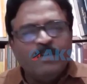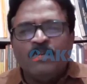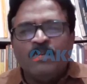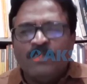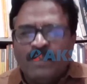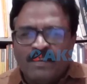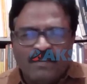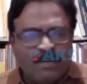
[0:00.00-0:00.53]

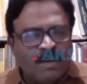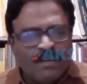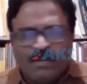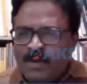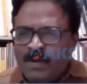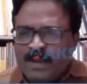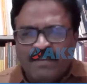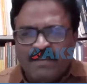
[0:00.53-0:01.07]
Those things
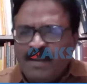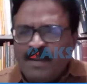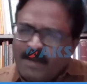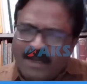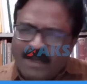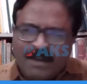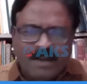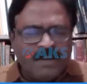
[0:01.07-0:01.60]
also you can say,
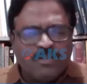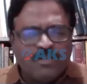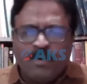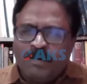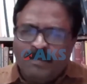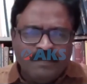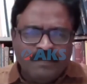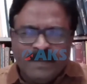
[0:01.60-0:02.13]
but it's
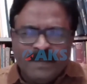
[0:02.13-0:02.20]
good.